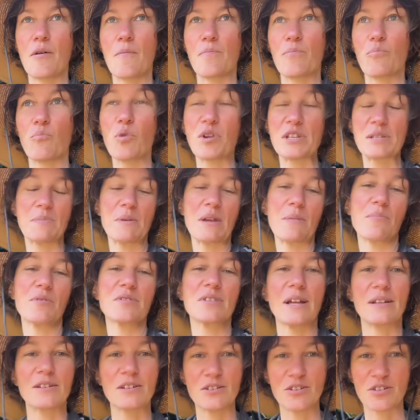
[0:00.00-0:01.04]
what's being
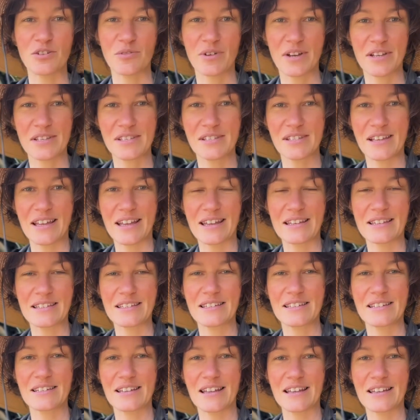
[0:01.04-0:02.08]
presented to us,
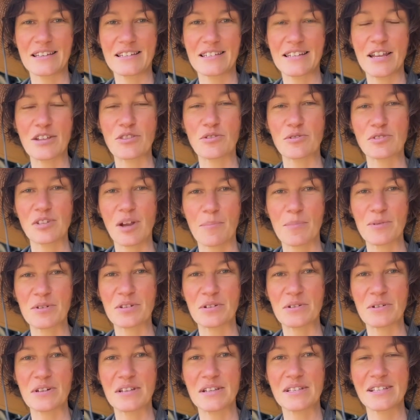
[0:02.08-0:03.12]
and take those
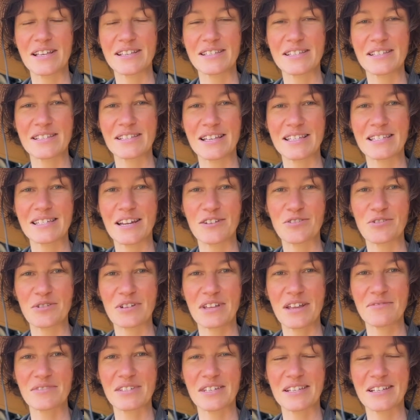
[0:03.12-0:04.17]
opportunities as nature
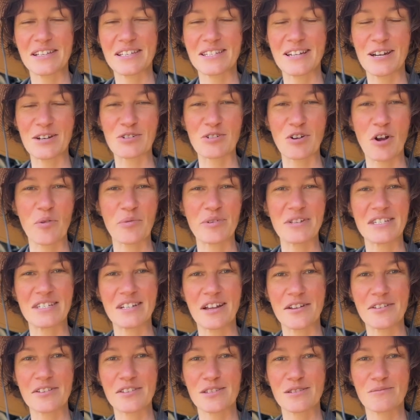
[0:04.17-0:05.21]
gives it, because nature always
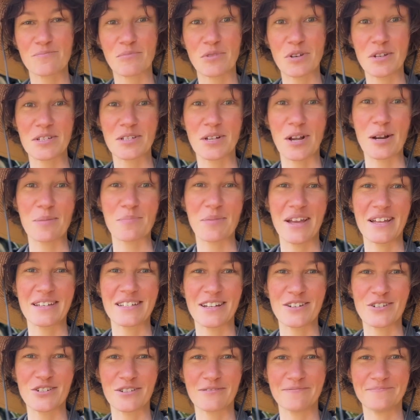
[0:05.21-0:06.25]
does. We just got to pay
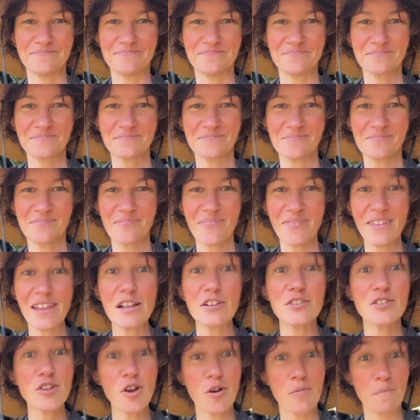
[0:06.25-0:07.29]
attention.
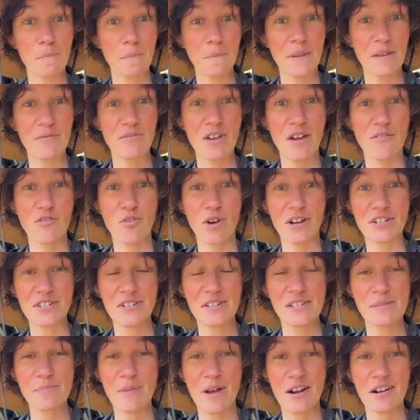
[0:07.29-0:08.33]
So if you have
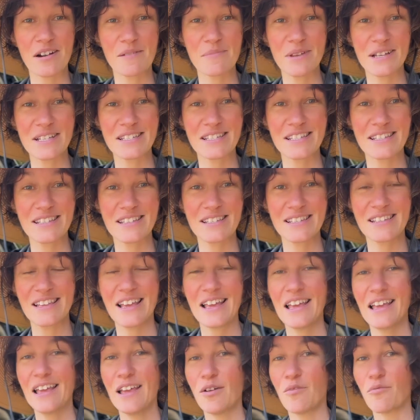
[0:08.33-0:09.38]
questions about our mixes,
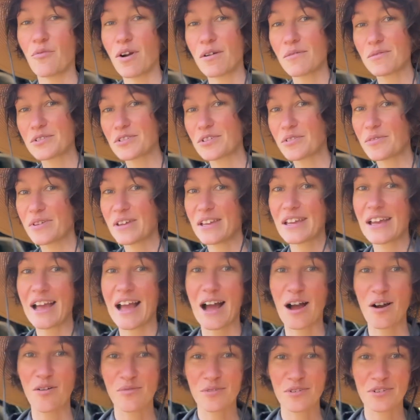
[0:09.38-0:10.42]
what we're doing,
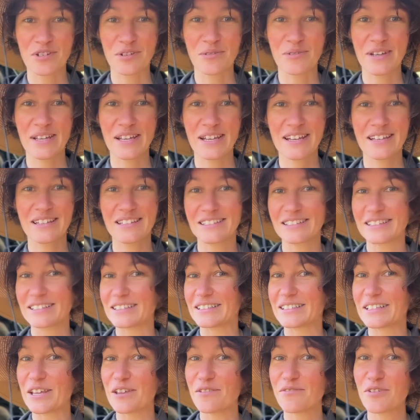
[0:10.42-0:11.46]
how we're doing it,
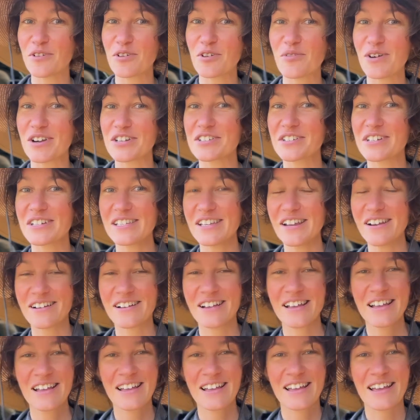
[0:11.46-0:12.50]
leave your questions here,
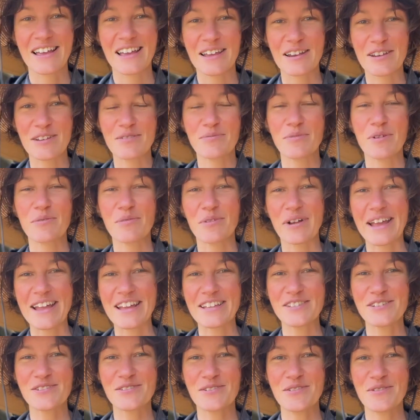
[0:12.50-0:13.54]
and we will
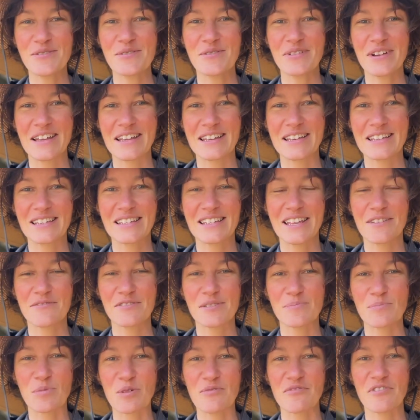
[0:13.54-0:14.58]
answer you and give
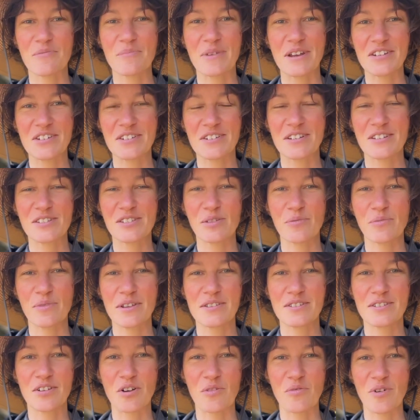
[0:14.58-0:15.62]
some more information as the
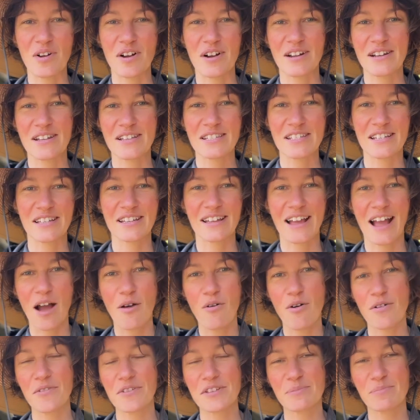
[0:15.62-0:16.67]
weeks go on as to how
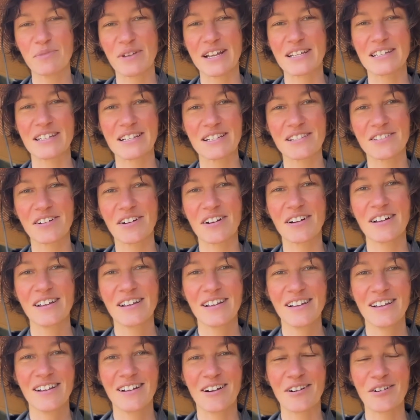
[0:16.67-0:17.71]
all these plantings are
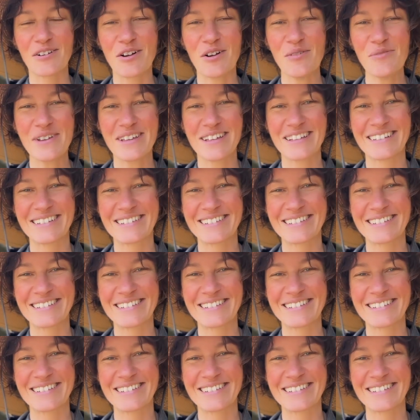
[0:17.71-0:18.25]
going.